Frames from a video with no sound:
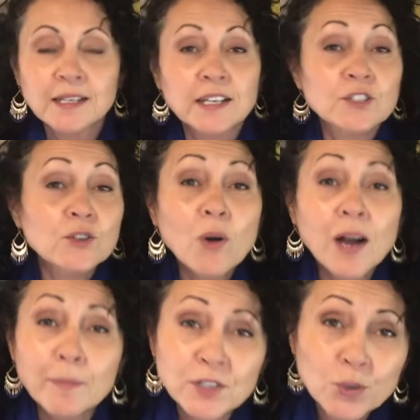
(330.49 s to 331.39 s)
is know how
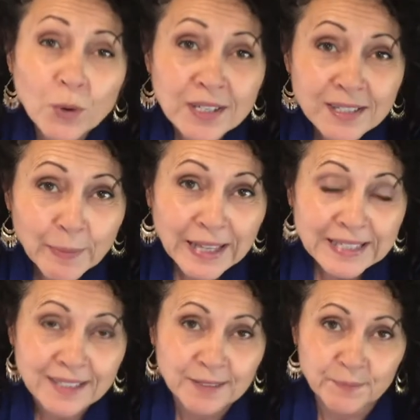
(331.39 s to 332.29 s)
much you want to
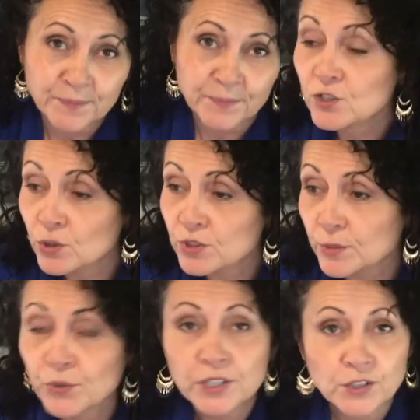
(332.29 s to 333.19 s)
spend. Do some
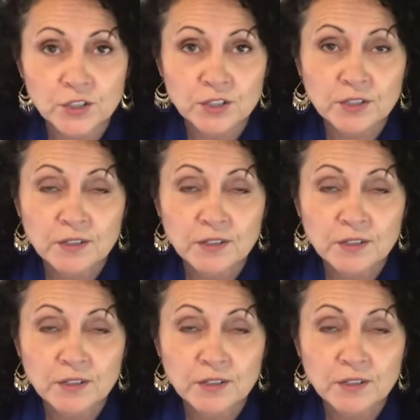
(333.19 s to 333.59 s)
research.